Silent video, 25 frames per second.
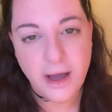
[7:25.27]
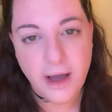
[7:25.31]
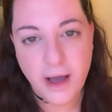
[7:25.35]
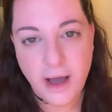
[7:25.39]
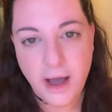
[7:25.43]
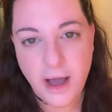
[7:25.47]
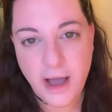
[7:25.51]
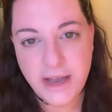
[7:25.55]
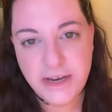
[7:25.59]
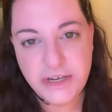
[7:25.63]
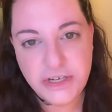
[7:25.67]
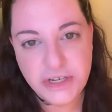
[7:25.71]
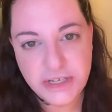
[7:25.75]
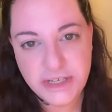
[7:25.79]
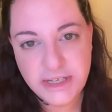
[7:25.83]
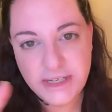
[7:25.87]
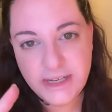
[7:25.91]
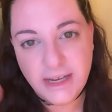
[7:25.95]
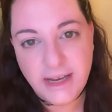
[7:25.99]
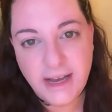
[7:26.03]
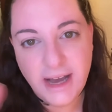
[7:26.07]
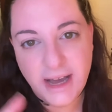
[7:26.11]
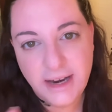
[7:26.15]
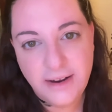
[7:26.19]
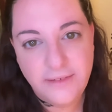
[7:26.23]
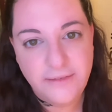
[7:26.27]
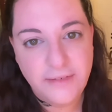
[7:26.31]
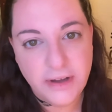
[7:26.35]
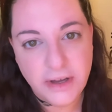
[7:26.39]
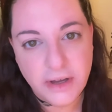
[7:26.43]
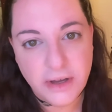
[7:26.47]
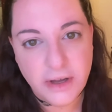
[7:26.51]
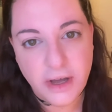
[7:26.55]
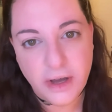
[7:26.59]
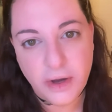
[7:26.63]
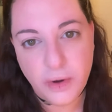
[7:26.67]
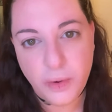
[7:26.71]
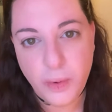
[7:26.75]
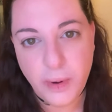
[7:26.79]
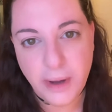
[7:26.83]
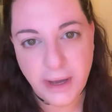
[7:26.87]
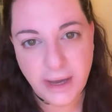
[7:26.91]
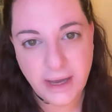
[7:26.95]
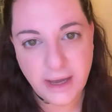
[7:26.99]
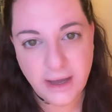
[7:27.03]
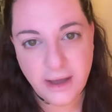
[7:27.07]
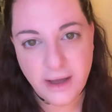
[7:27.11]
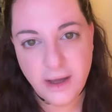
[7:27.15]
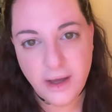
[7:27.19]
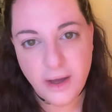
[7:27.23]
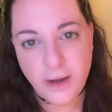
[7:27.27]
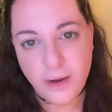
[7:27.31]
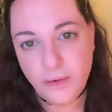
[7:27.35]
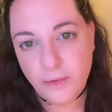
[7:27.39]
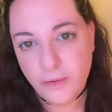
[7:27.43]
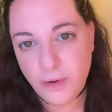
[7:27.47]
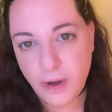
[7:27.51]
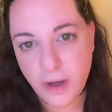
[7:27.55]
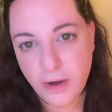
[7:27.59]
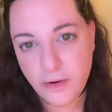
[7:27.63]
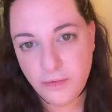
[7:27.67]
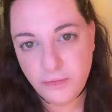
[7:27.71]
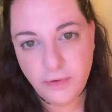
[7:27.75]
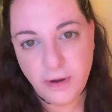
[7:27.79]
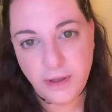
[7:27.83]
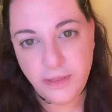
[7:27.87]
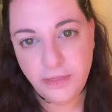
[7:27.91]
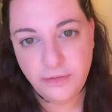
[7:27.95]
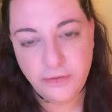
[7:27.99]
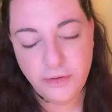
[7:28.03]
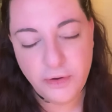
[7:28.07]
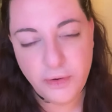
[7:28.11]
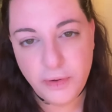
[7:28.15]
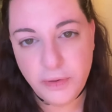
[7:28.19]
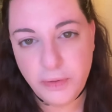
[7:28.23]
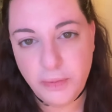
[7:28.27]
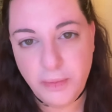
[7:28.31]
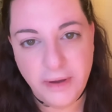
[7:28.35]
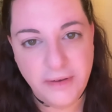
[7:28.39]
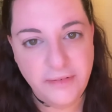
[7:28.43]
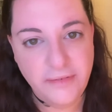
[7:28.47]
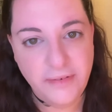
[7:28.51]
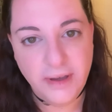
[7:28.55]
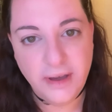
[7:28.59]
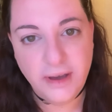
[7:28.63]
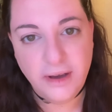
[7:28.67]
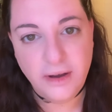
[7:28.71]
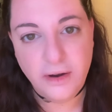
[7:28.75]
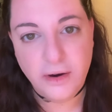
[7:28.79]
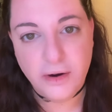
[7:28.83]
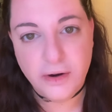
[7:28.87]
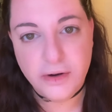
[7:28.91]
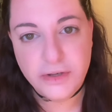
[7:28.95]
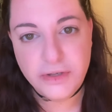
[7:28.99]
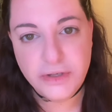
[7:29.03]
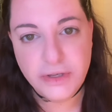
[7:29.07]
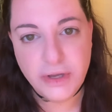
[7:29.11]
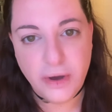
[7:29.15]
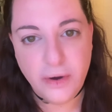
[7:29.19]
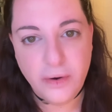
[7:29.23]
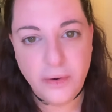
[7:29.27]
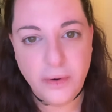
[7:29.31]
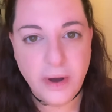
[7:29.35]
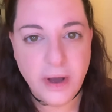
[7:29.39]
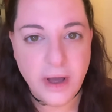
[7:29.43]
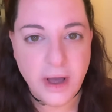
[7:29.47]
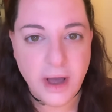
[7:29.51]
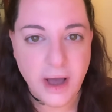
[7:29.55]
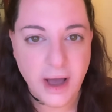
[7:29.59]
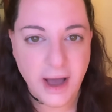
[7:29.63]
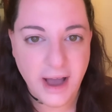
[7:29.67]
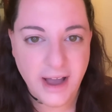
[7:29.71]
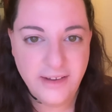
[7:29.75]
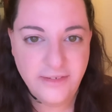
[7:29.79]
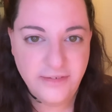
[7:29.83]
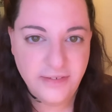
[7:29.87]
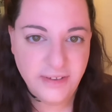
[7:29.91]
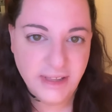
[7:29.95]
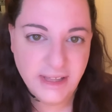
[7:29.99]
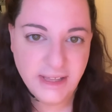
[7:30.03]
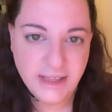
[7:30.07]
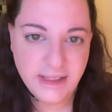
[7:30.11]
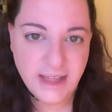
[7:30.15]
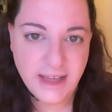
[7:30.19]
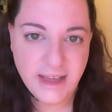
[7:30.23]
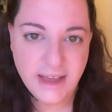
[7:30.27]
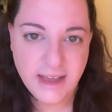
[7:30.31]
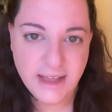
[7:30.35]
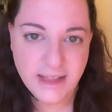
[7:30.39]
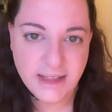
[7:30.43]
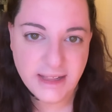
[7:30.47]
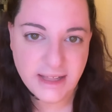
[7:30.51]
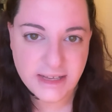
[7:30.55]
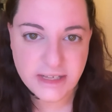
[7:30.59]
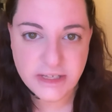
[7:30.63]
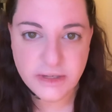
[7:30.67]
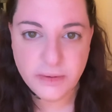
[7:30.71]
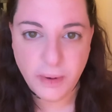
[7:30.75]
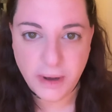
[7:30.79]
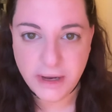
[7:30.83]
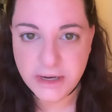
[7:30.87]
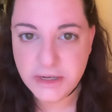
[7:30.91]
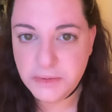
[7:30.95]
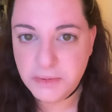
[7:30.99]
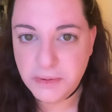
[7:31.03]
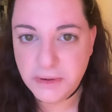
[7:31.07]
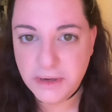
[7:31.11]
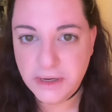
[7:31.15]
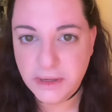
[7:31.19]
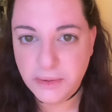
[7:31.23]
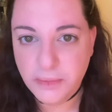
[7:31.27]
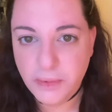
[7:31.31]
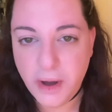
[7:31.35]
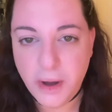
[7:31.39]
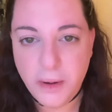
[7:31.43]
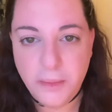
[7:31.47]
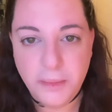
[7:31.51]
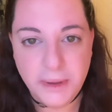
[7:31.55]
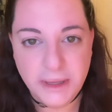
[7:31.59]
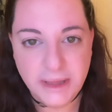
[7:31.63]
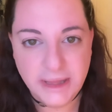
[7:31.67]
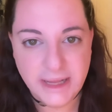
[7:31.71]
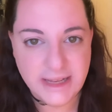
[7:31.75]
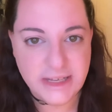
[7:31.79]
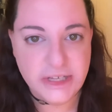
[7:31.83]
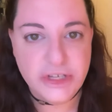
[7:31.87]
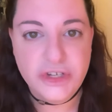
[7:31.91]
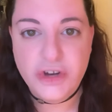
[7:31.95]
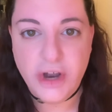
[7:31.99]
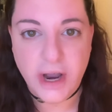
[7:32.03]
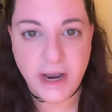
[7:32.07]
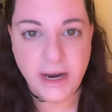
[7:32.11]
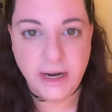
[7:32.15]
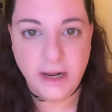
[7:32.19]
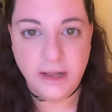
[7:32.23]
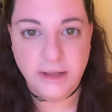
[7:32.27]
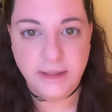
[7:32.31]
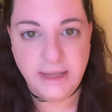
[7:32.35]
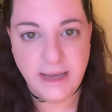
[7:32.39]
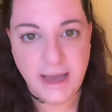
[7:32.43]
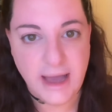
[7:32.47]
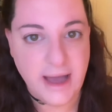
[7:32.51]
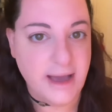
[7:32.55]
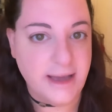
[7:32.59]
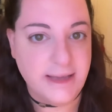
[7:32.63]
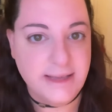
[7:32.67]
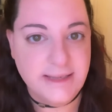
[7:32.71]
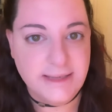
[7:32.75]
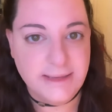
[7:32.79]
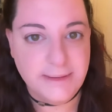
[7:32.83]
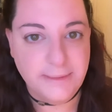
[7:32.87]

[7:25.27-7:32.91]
I just did kind of a quick run through with my finger. So I feel like they swatch pretty well, but let's try it on the eyes.